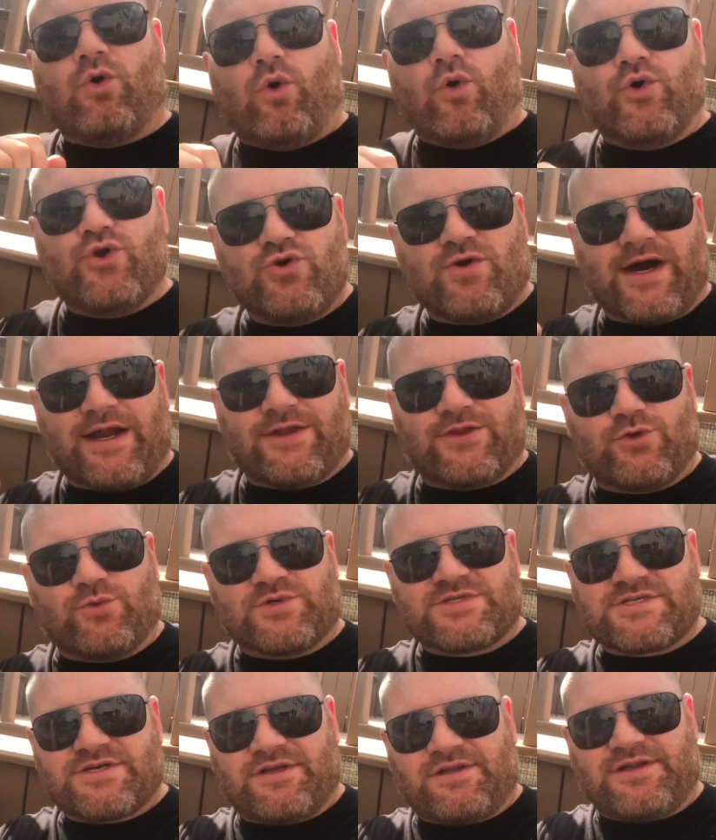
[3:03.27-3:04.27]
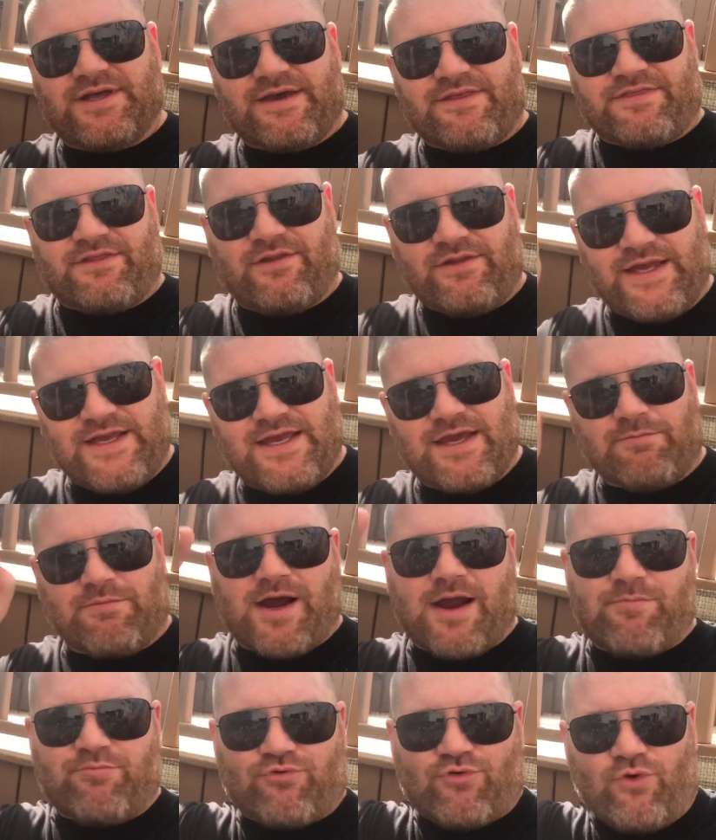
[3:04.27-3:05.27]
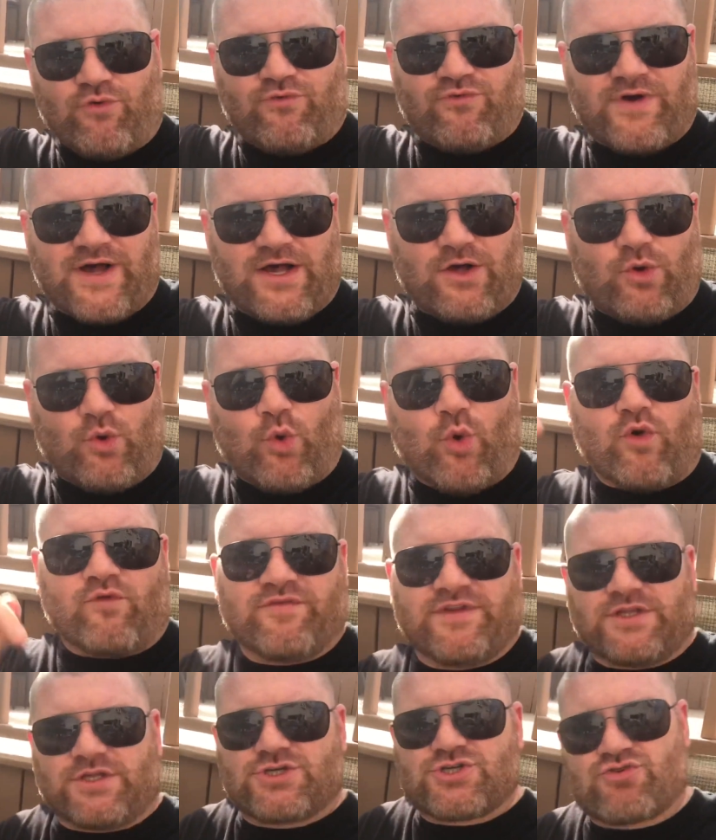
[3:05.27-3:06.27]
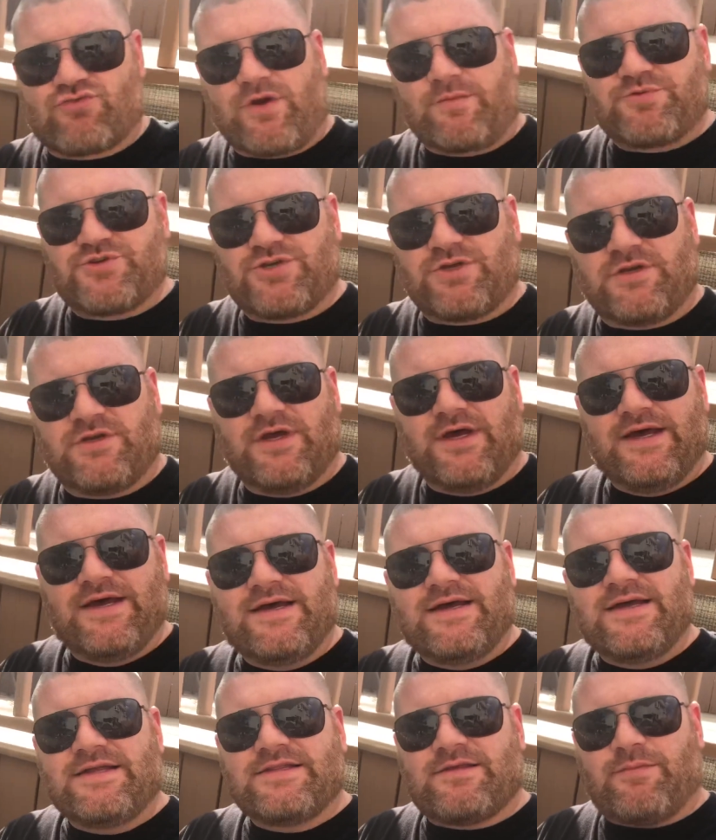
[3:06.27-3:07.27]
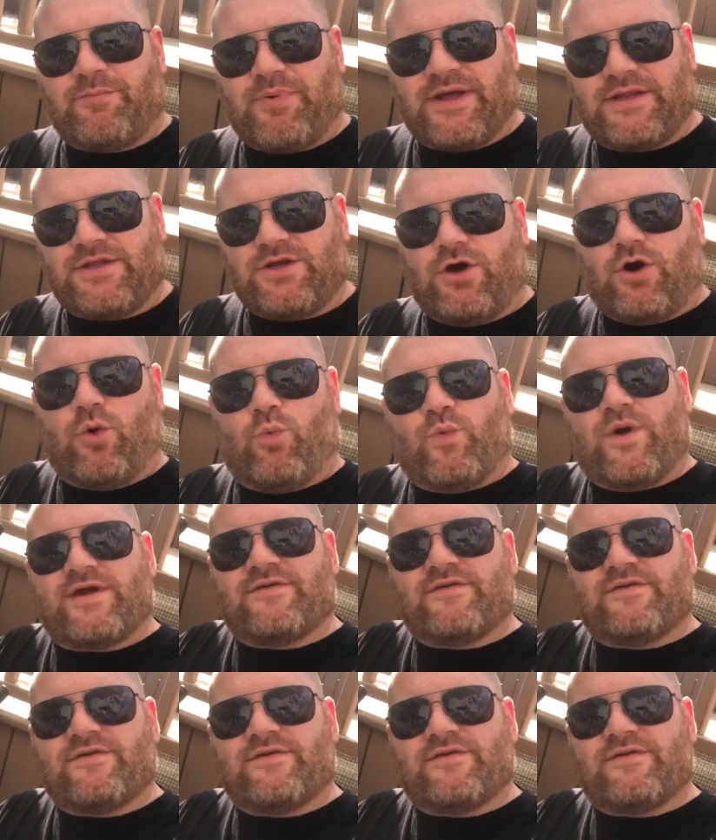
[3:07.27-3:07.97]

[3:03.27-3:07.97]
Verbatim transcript: All you got to do is click the link in my profile or in the description, depending on